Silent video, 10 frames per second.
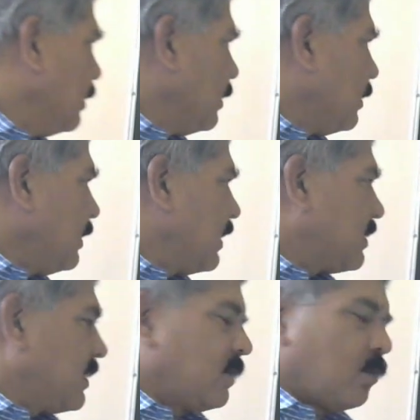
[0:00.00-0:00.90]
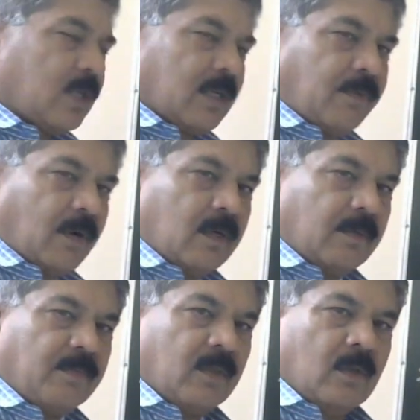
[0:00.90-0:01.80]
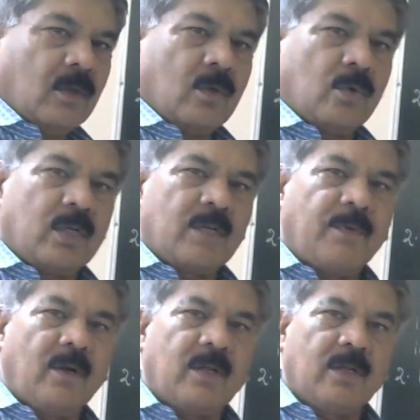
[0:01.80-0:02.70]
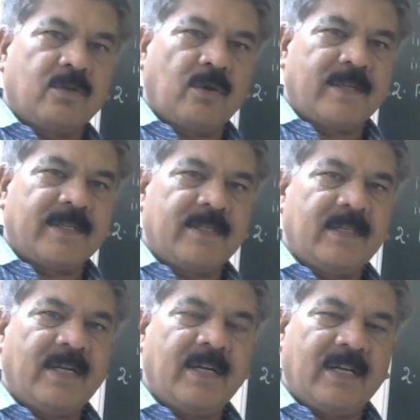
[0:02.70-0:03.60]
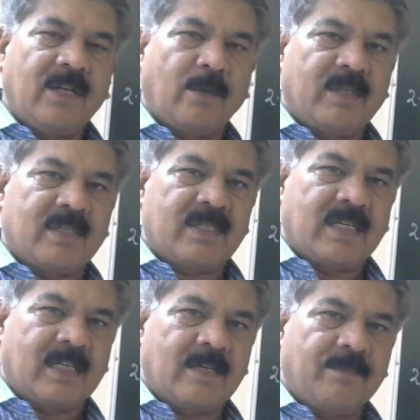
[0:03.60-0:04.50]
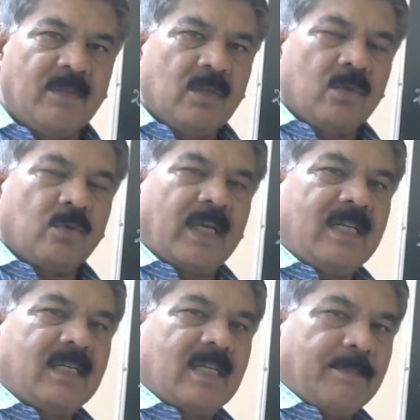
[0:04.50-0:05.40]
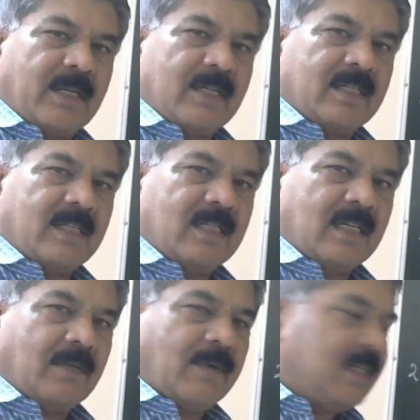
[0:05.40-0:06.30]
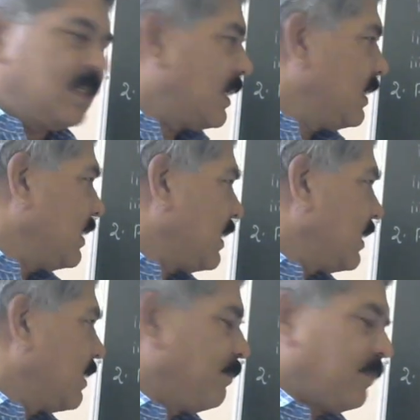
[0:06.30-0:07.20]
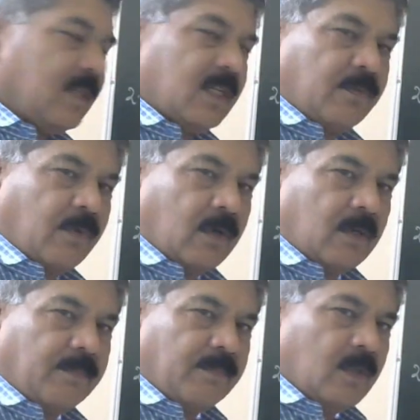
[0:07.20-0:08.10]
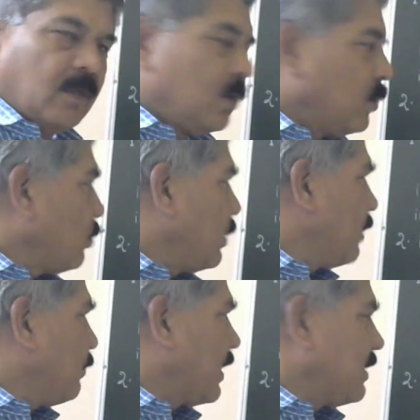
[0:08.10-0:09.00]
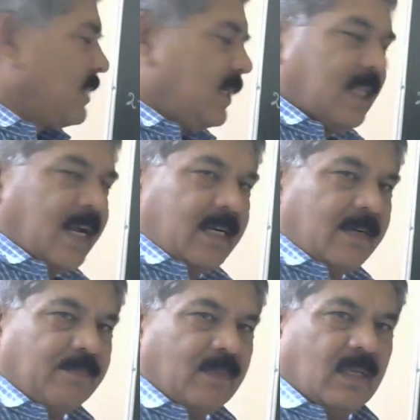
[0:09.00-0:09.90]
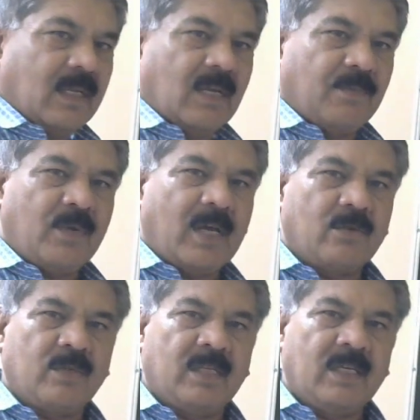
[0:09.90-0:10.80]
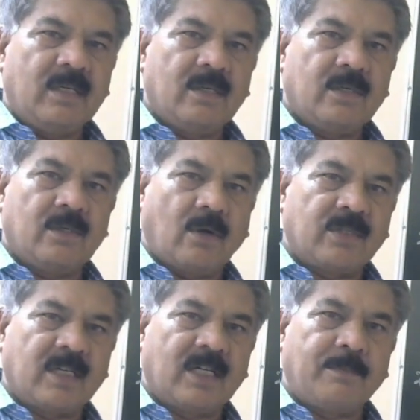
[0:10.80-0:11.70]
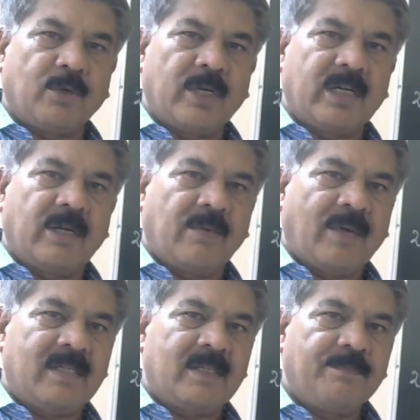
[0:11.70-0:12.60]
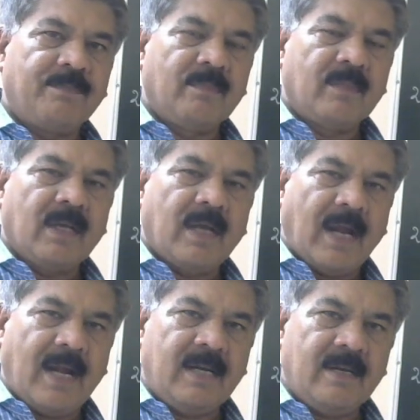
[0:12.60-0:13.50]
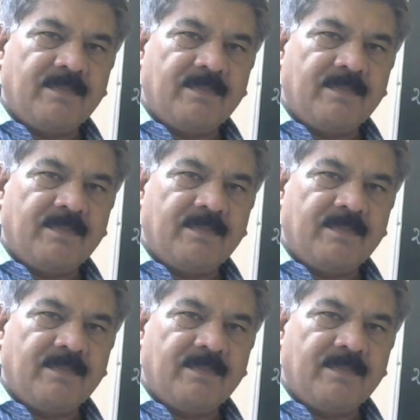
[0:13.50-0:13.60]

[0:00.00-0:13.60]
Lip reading: Next is rotor fault. Rotor fault also causes heating of the stator. So again, temperature sensing device can detect this fault. So here we can see that if we are using short circuit protective device and